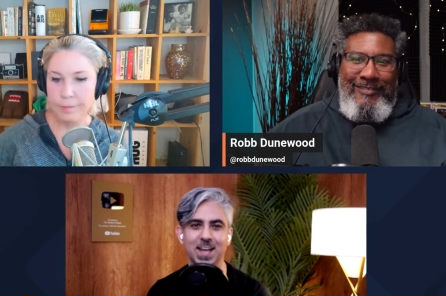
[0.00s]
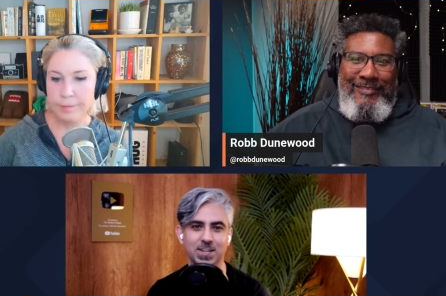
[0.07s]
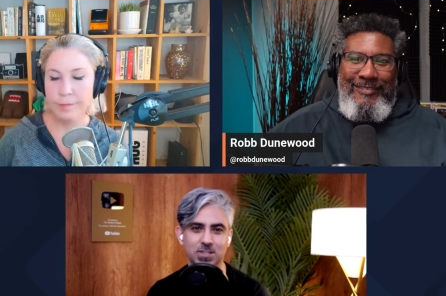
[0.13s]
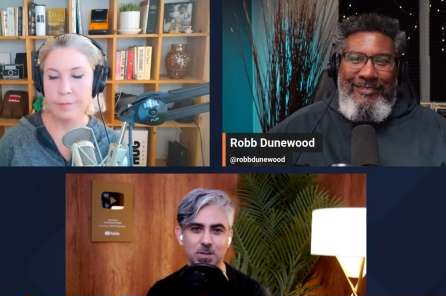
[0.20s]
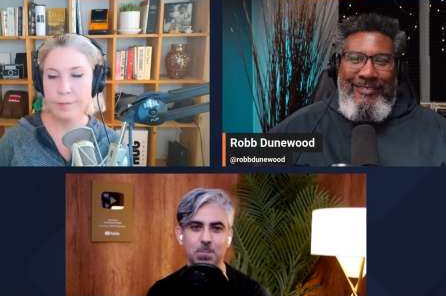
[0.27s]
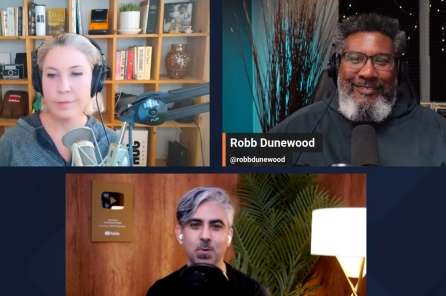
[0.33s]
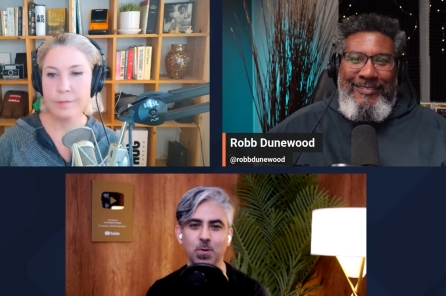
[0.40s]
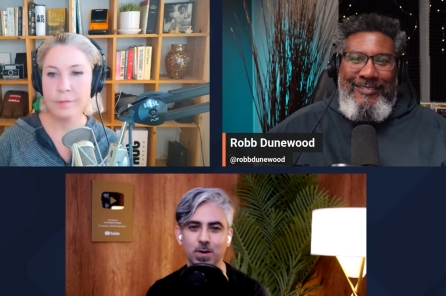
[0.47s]

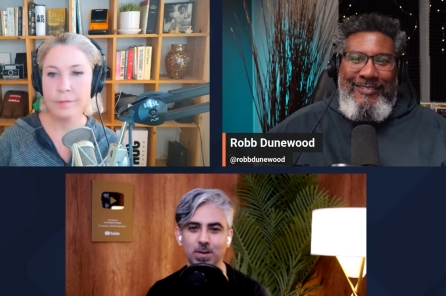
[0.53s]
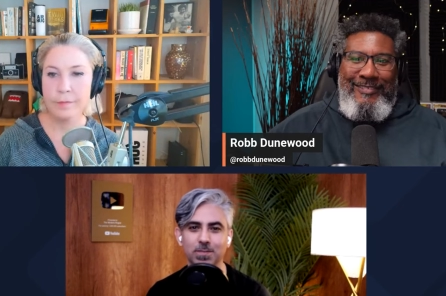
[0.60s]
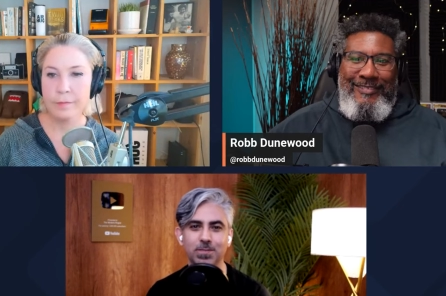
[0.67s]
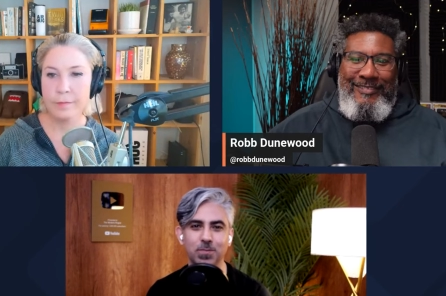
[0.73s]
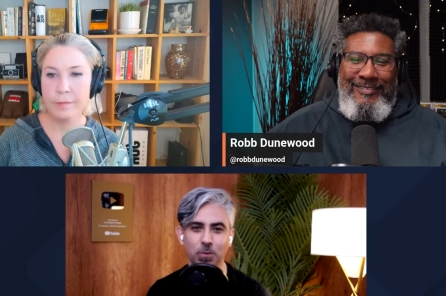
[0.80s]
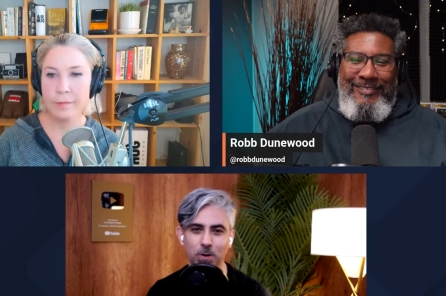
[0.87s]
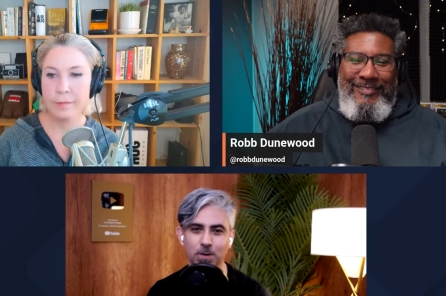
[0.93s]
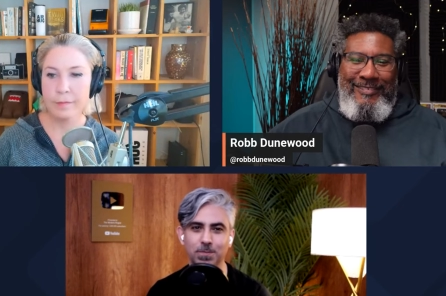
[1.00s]
Speaker 1: tech support
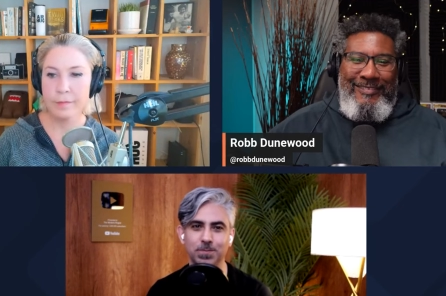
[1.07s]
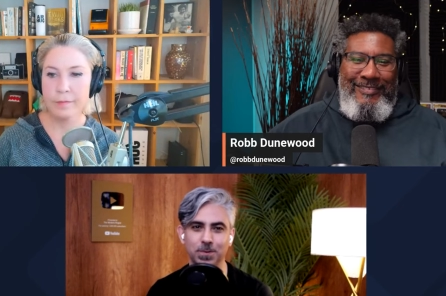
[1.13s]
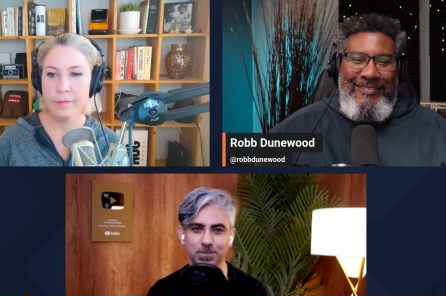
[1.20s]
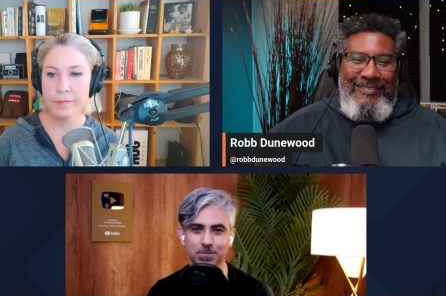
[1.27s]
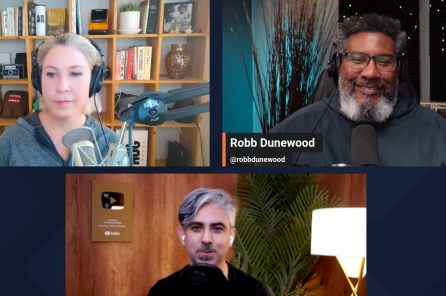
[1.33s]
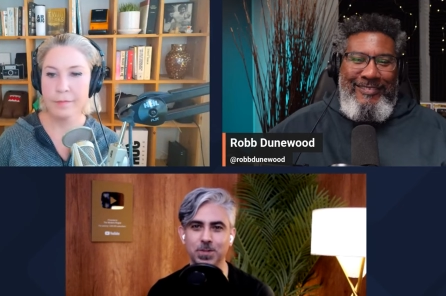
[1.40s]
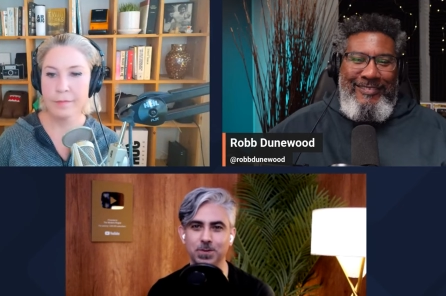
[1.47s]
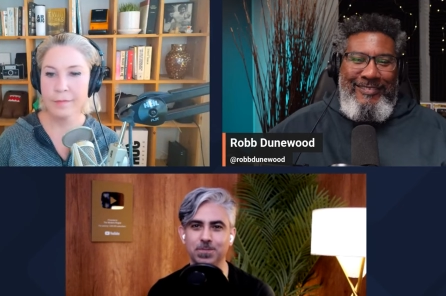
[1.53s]
for,
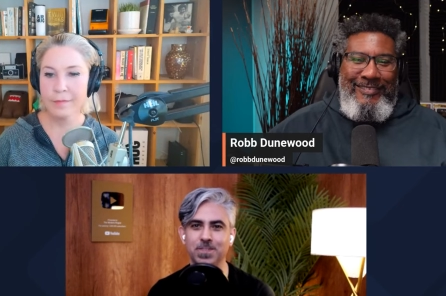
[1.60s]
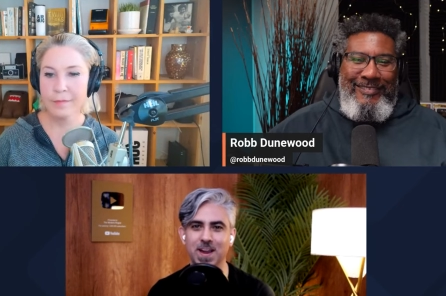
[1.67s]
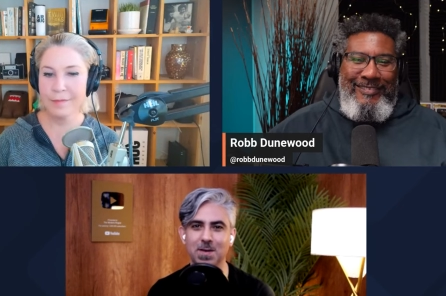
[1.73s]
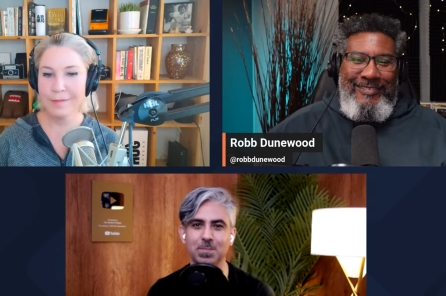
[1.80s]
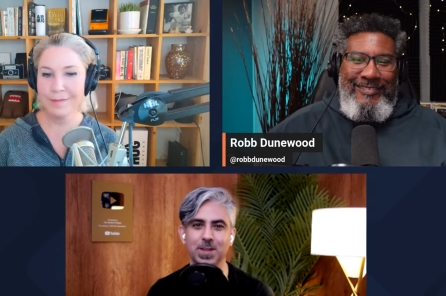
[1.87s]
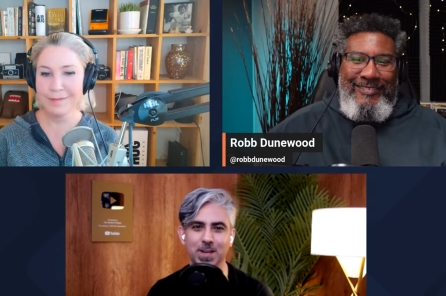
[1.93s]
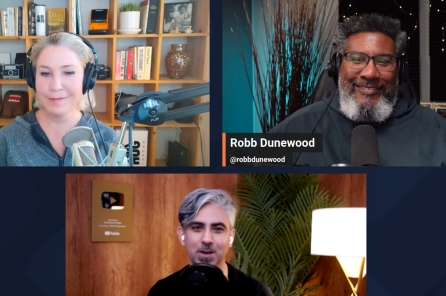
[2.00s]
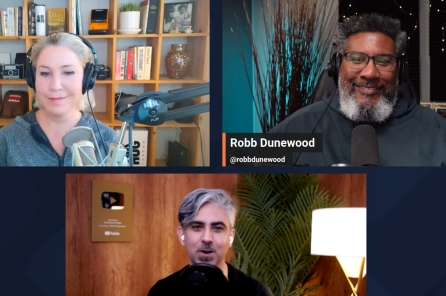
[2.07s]
for for their
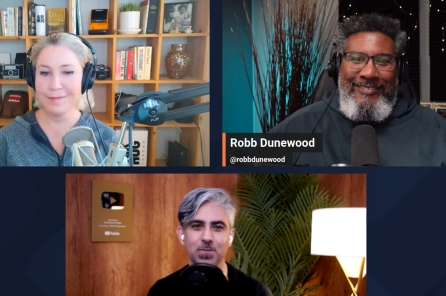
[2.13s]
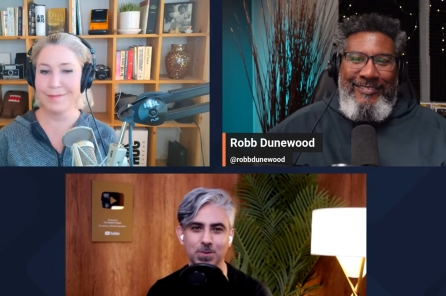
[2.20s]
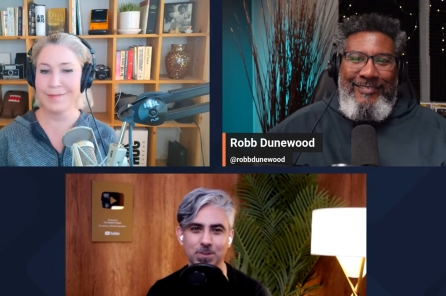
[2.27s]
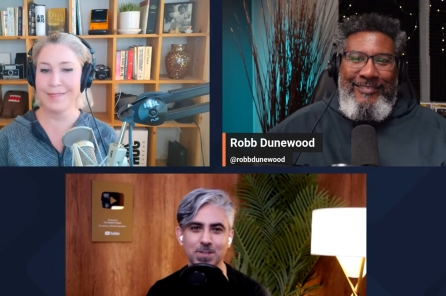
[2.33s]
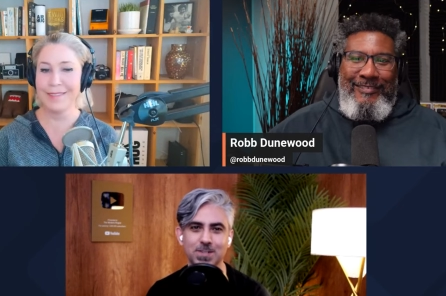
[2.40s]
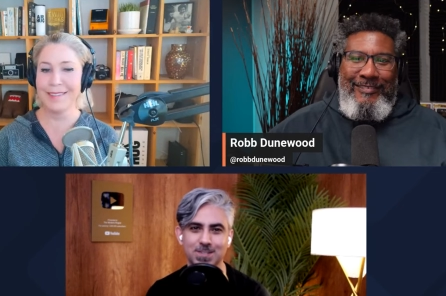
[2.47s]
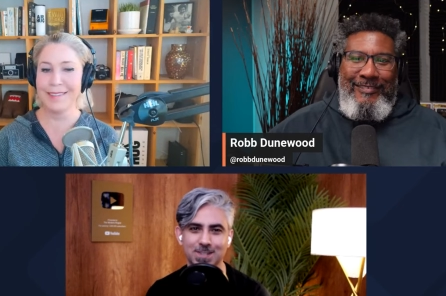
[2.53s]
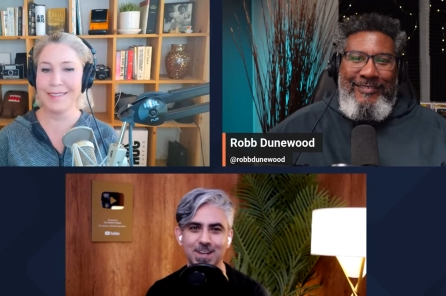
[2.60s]
family
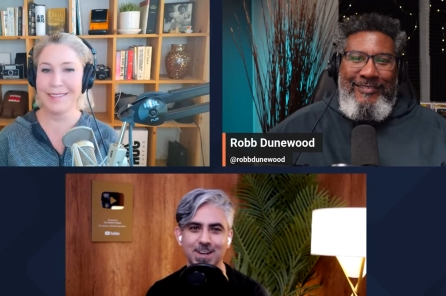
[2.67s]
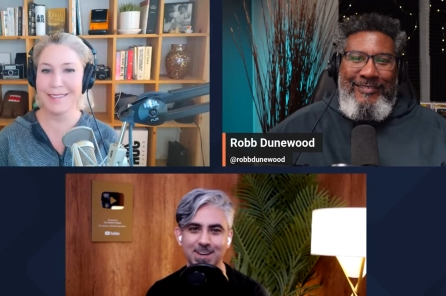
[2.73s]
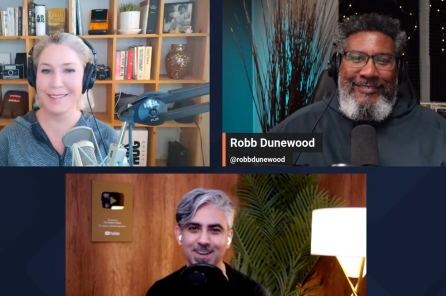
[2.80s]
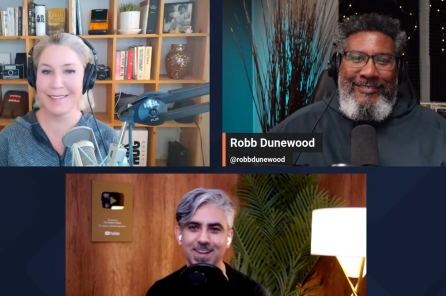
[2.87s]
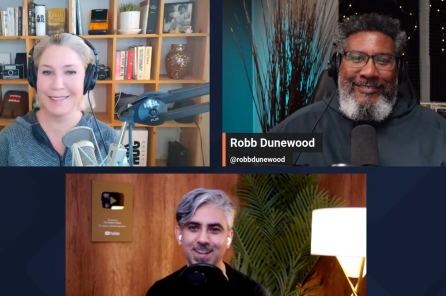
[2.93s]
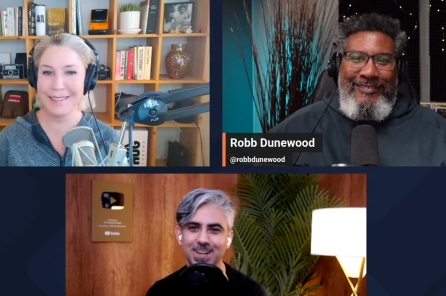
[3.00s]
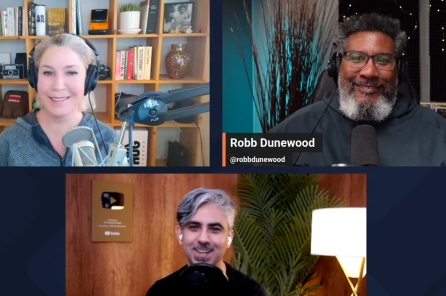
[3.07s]
over this year.